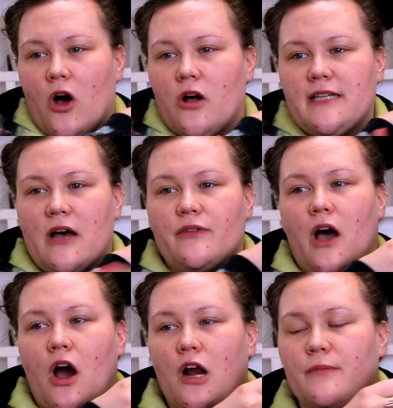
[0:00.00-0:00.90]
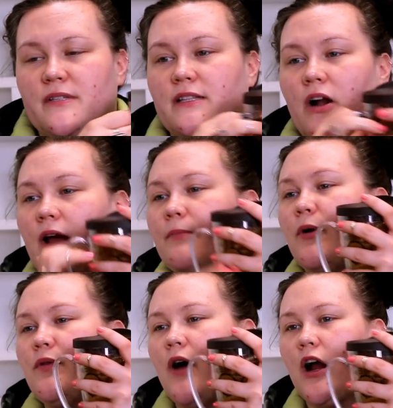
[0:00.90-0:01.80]
all down the arms. They're on
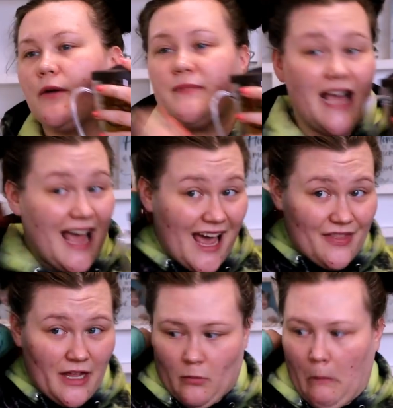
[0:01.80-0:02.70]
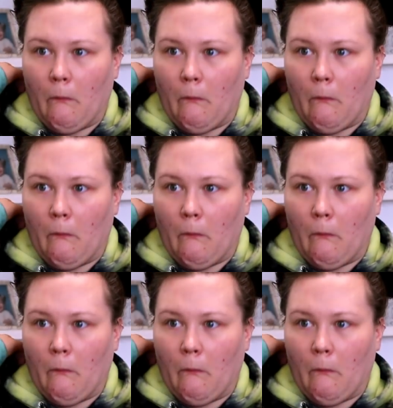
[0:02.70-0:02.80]
both arms. And then,